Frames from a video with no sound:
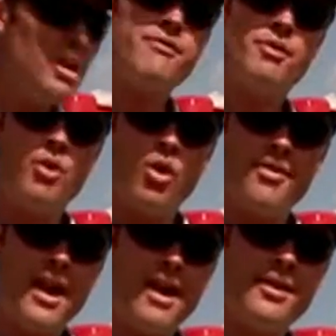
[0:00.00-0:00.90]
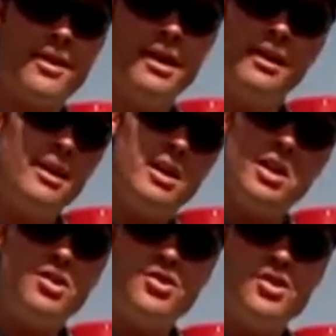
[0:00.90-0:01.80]
being from North Africa,
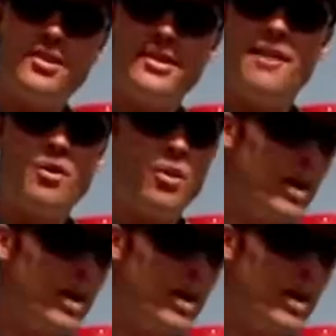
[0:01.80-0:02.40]
she doesn't have